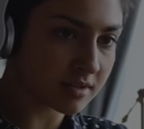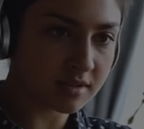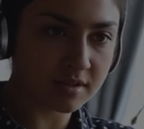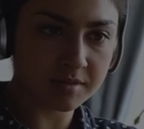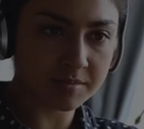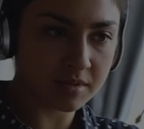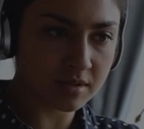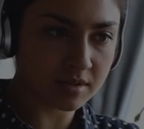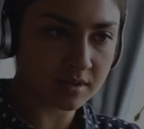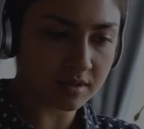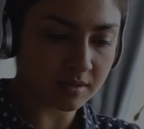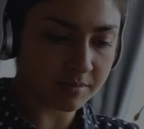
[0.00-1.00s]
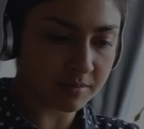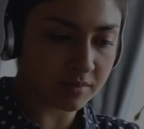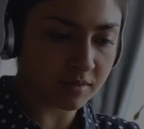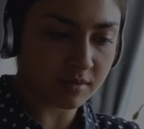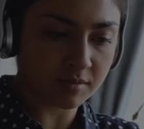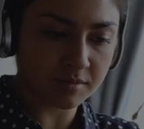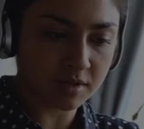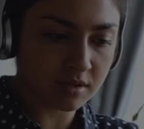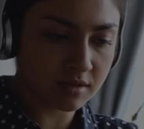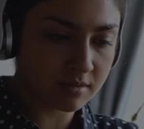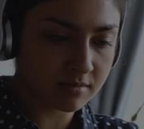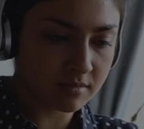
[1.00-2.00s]
action will flow naturally and
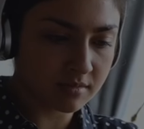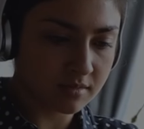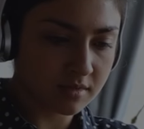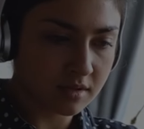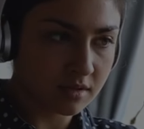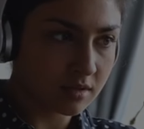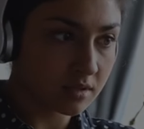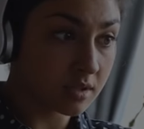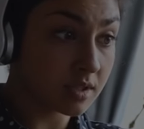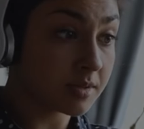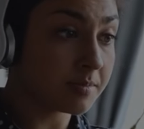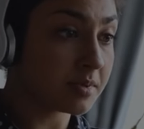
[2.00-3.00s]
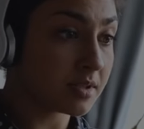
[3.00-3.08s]
effortlessly from that state.